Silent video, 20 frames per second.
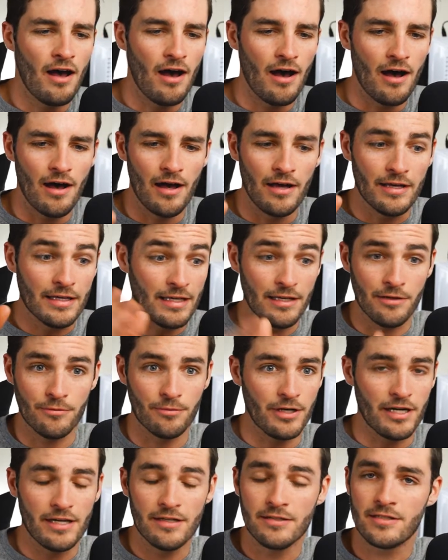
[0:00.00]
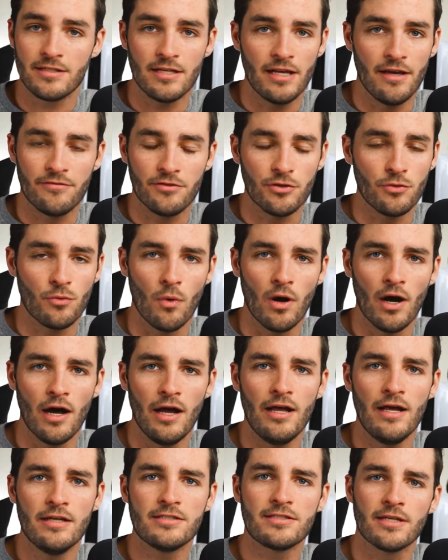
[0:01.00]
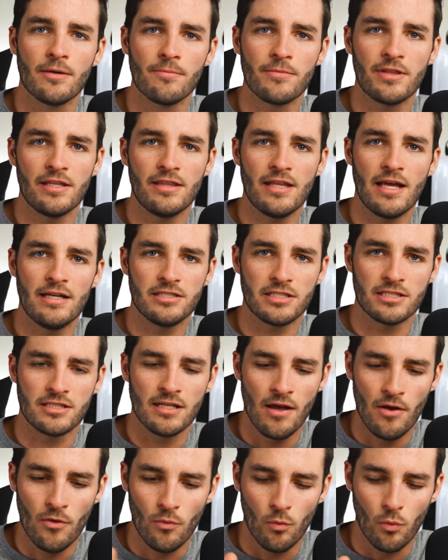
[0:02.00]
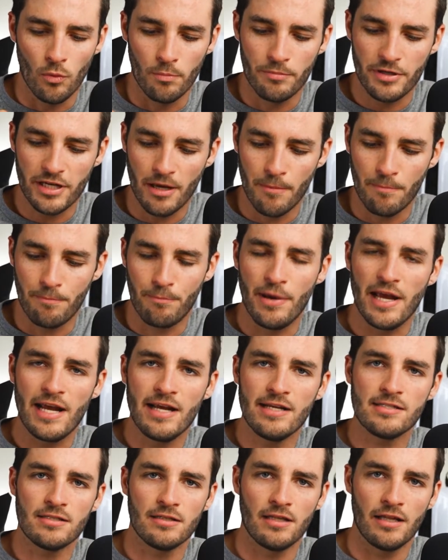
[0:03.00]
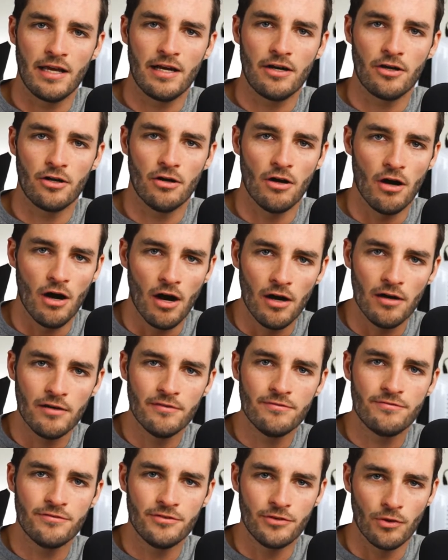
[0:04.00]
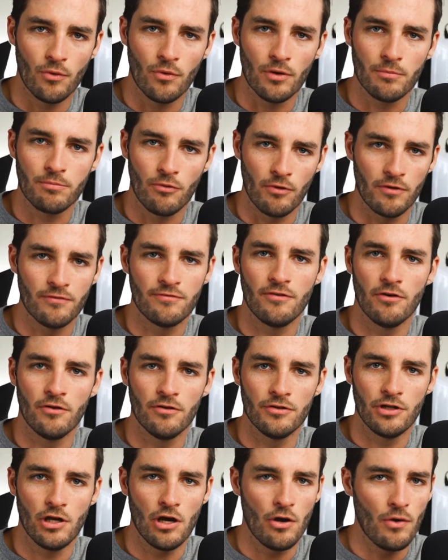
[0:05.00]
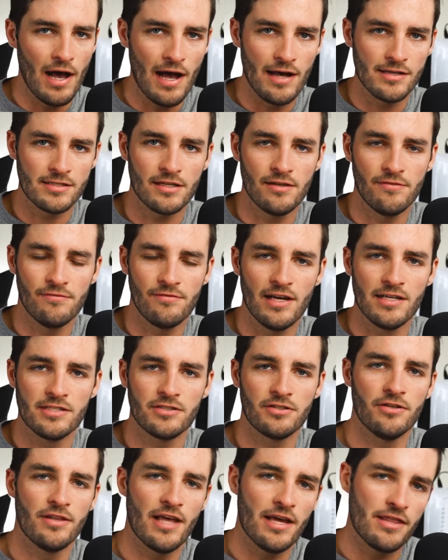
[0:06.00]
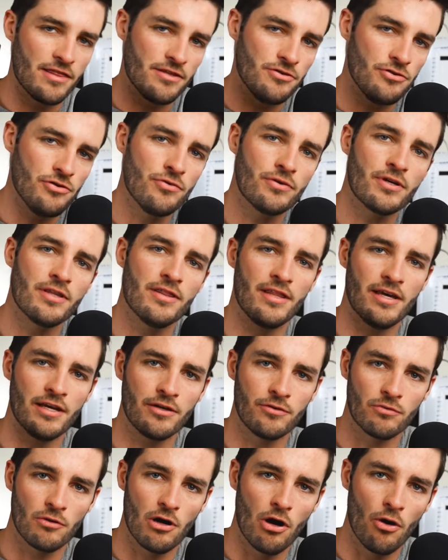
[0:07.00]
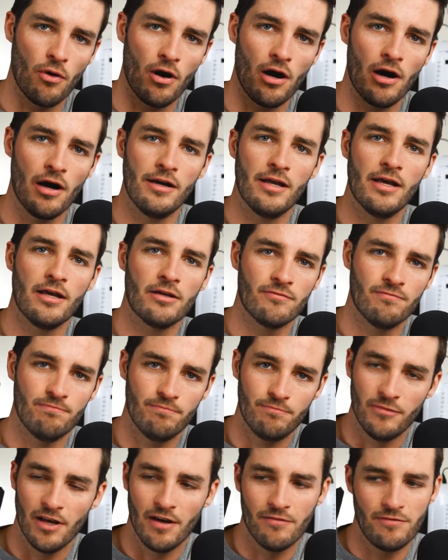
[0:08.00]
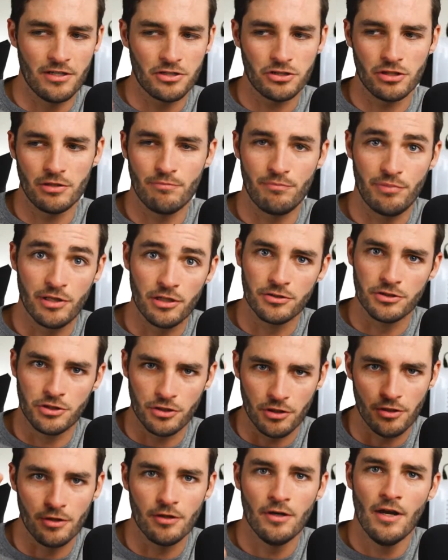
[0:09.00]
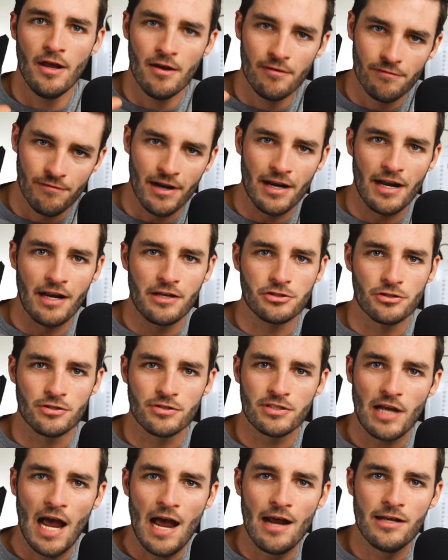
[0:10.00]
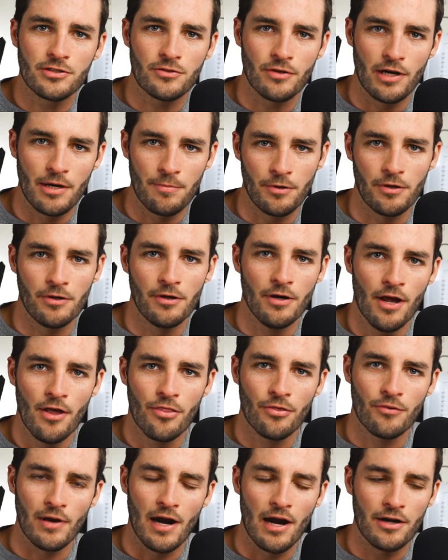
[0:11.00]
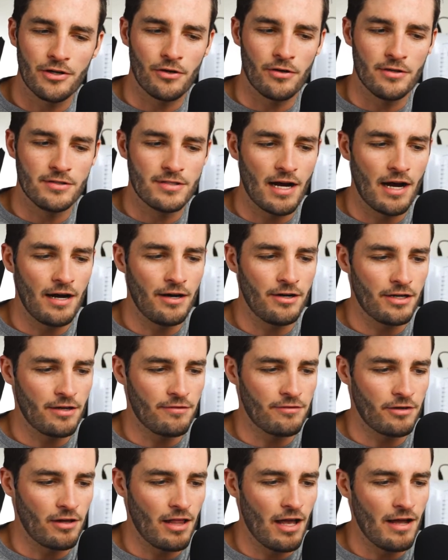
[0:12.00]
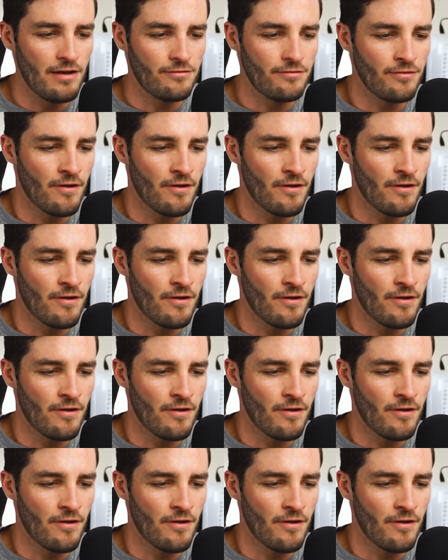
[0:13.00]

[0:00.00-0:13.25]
E-REITs if you want. Something that just will be a base layer of your portfolio as an investor that you can then grow on and eventually build your financial skyscraper throughout your entirety of your life.